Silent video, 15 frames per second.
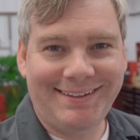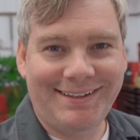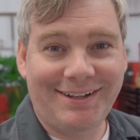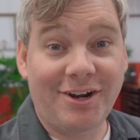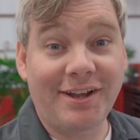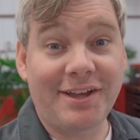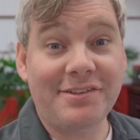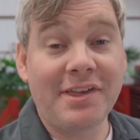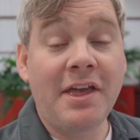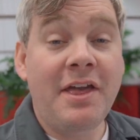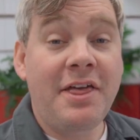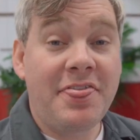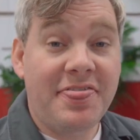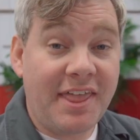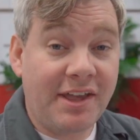Alright guys,
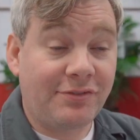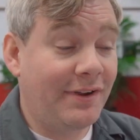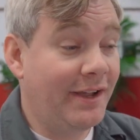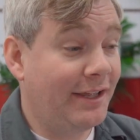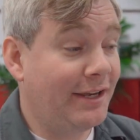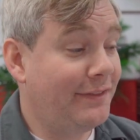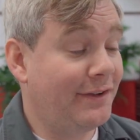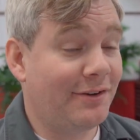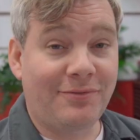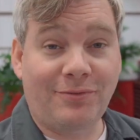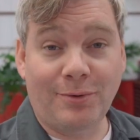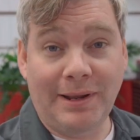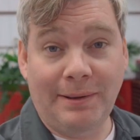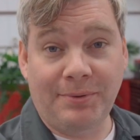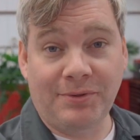thanks for hanging in there
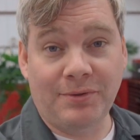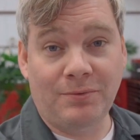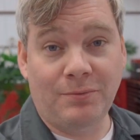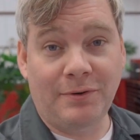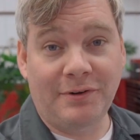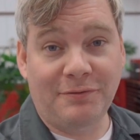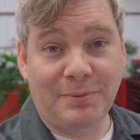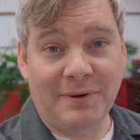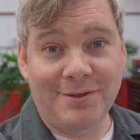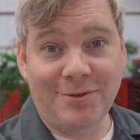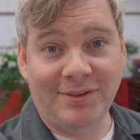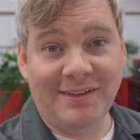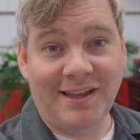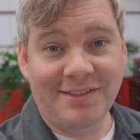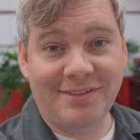for episode 1 of
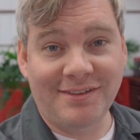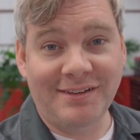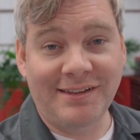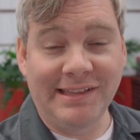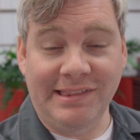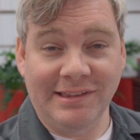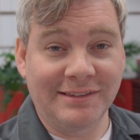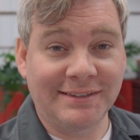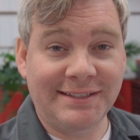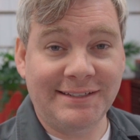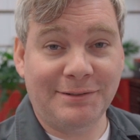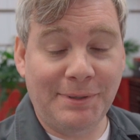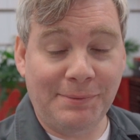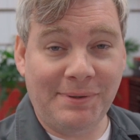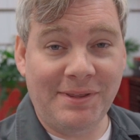Project Datsun. It's a
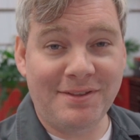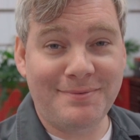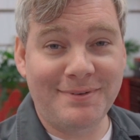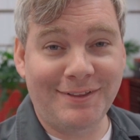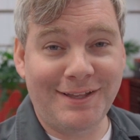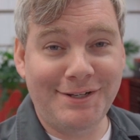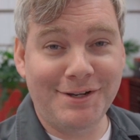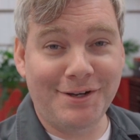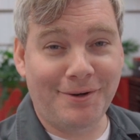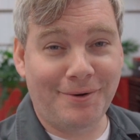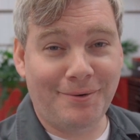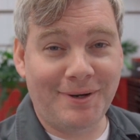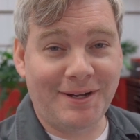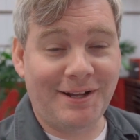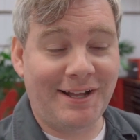little bit piecemeal, I
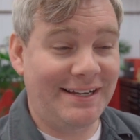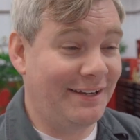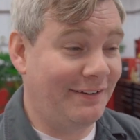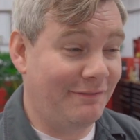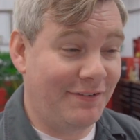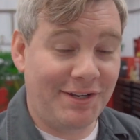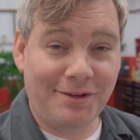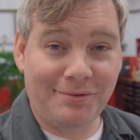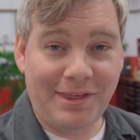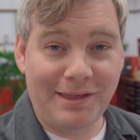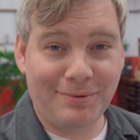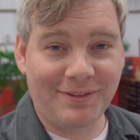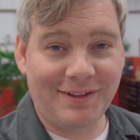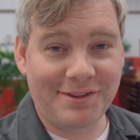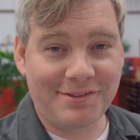know. I didn't
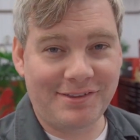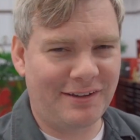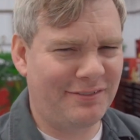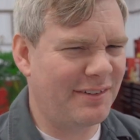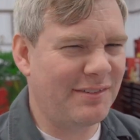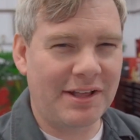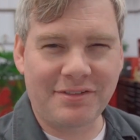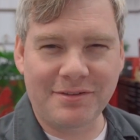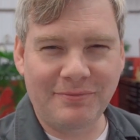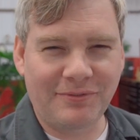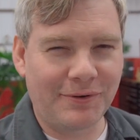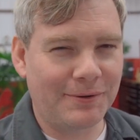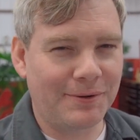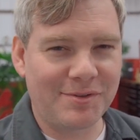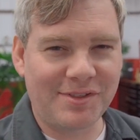videotape a lot of stuff. I've got some
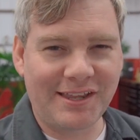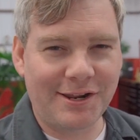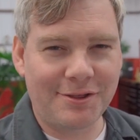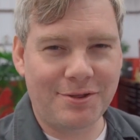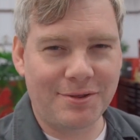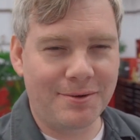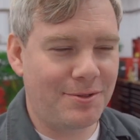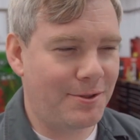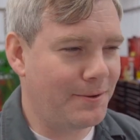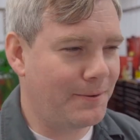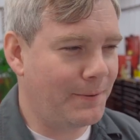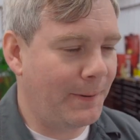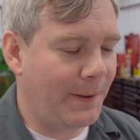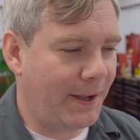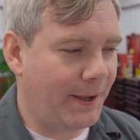photos that I showed
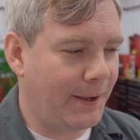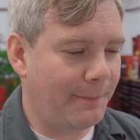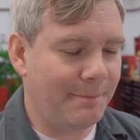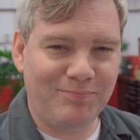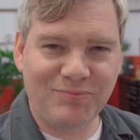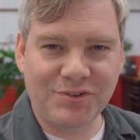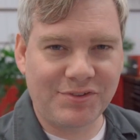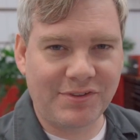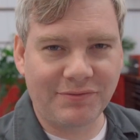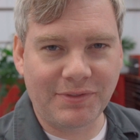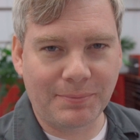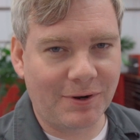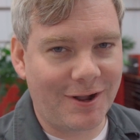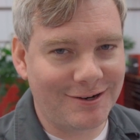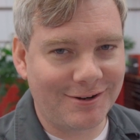you just of the
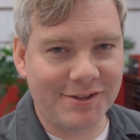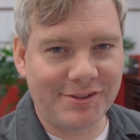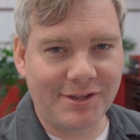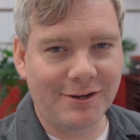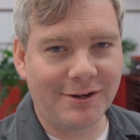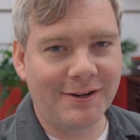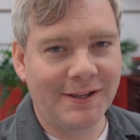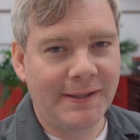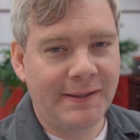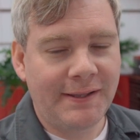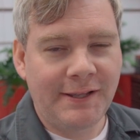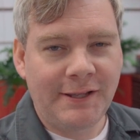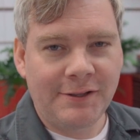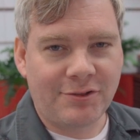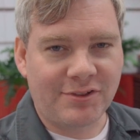progress here.
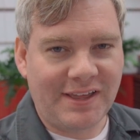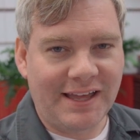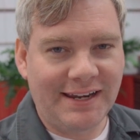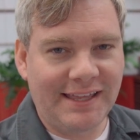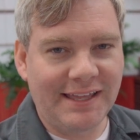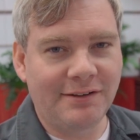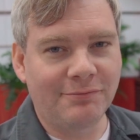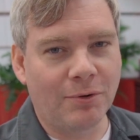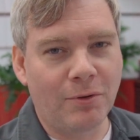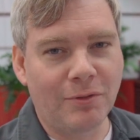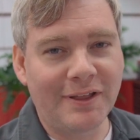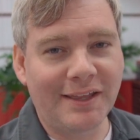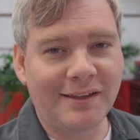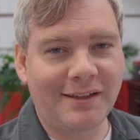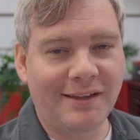just kind of getting
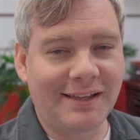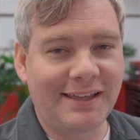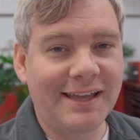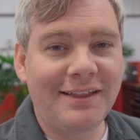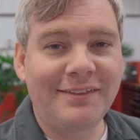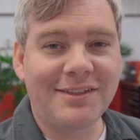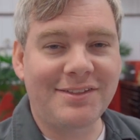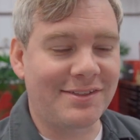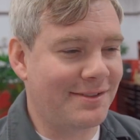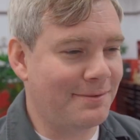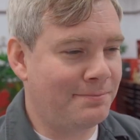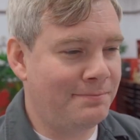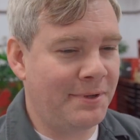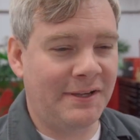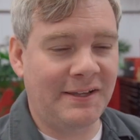rolling. Again, this is a
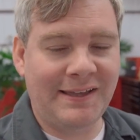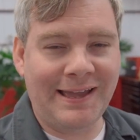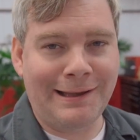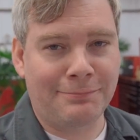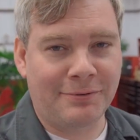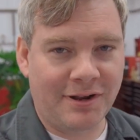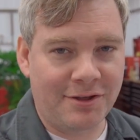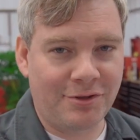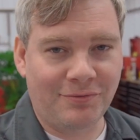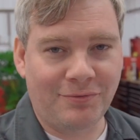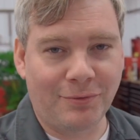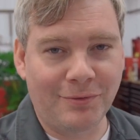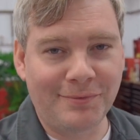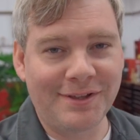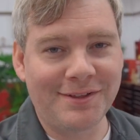big gap project
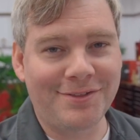for me.